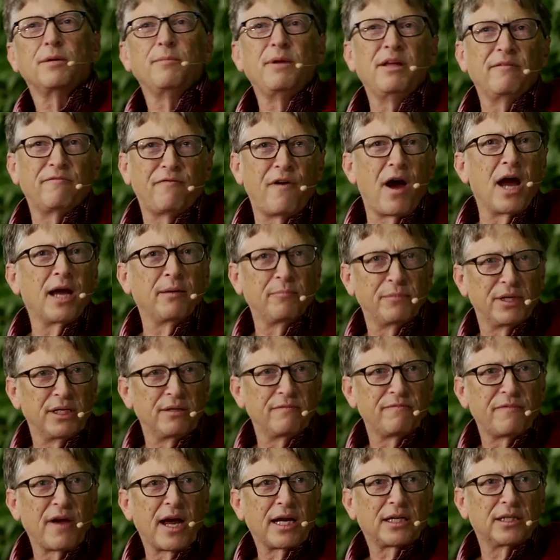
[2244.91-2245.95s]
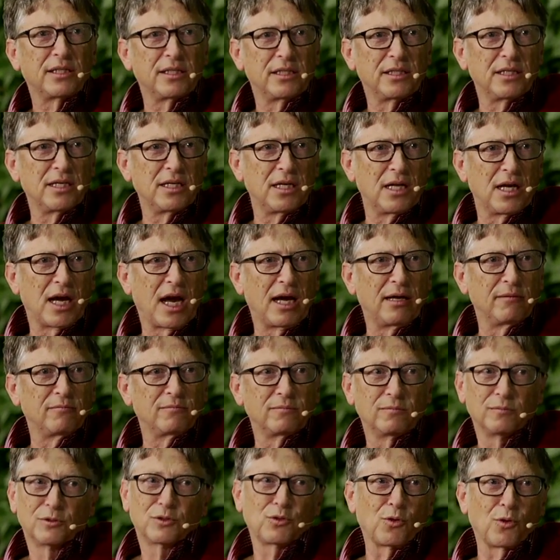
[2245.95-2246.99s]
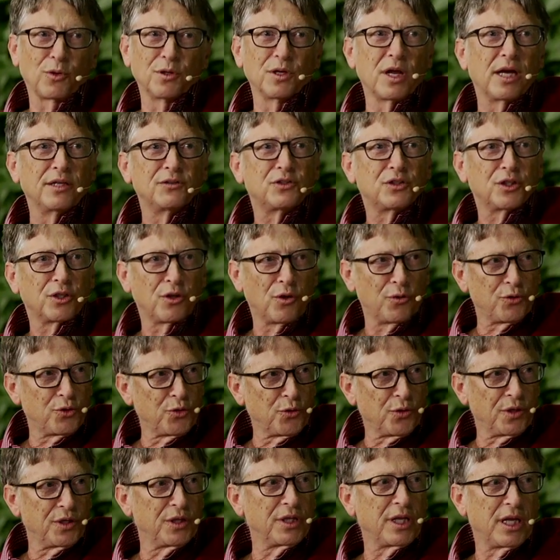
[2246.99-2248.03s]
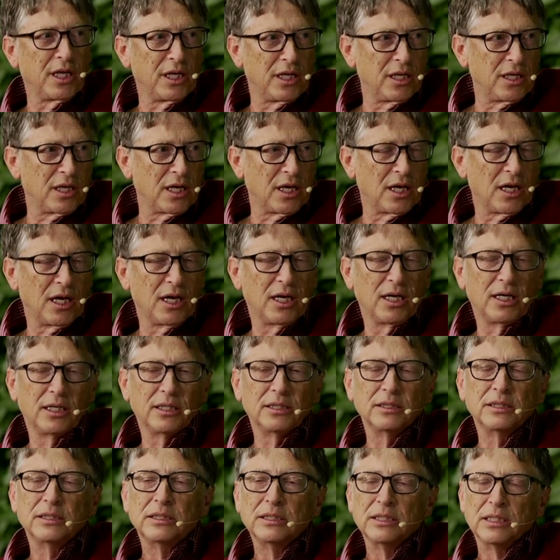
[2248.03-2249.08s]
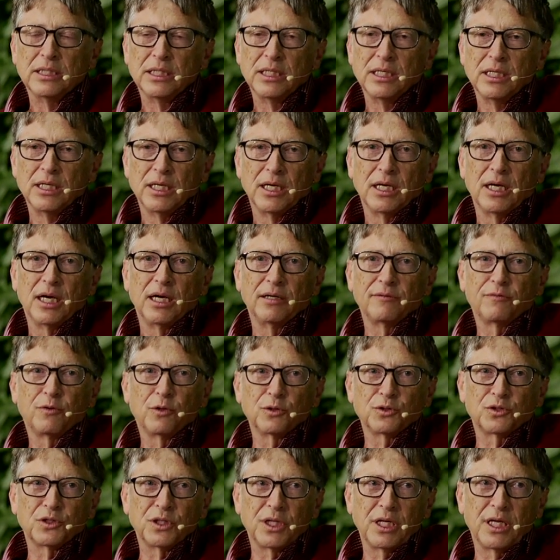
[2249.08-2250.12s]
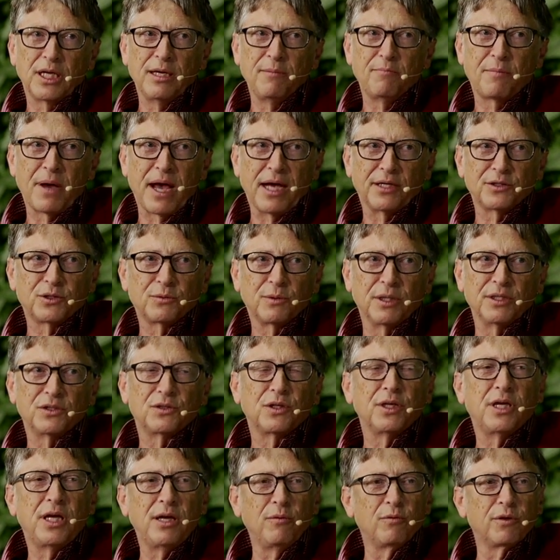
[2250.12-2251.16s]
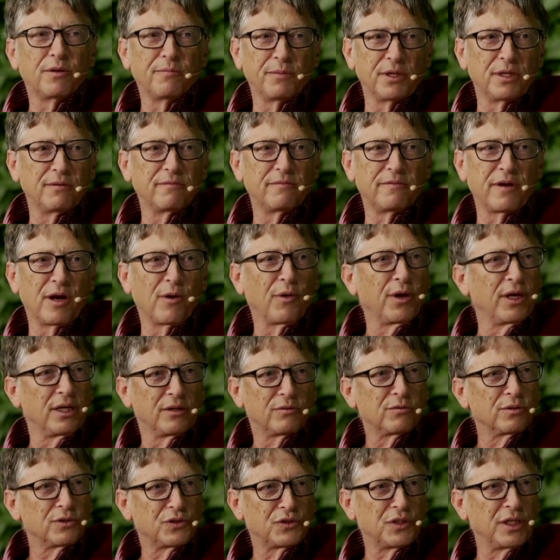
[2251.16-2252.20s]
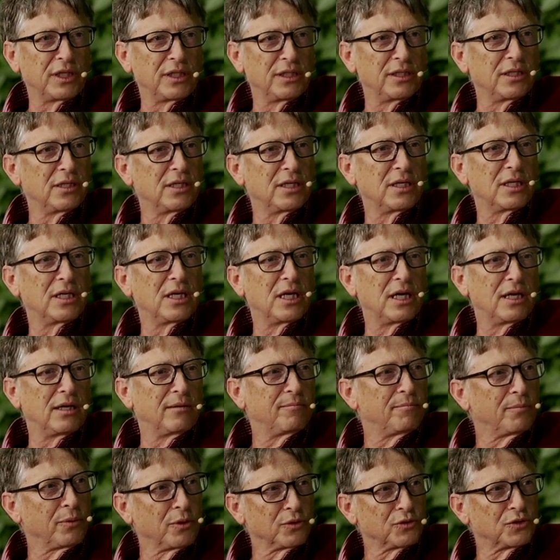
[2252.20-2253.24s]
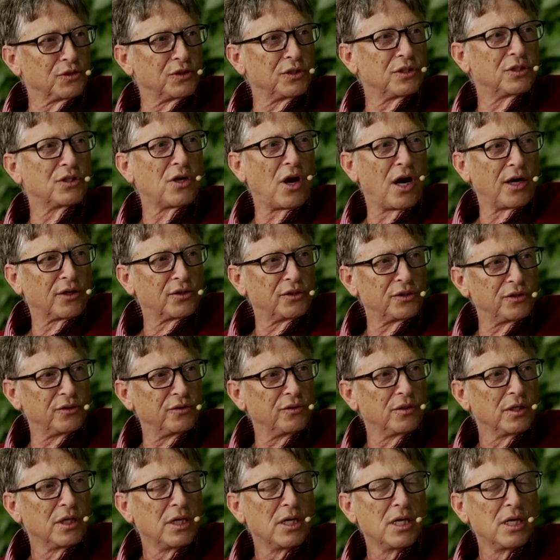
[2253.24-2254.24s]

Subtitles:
to meet Feynman. In fact, I was organized to go do it, and then unfortunately he passed away. So he would have been a very interesting person to talk to.